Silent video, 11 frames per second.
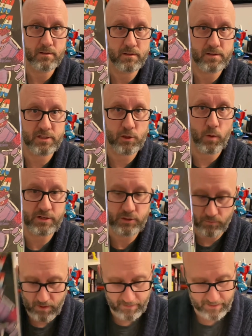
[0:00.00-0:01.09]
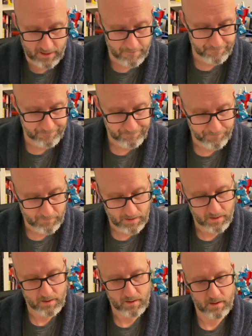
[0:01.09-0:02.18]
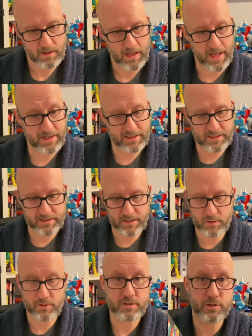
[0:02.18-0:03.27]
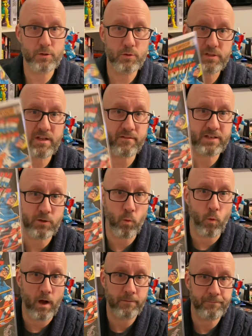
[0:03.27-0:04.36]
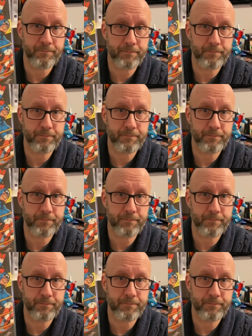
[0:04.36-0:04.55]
sequential run there. And it continues, 271.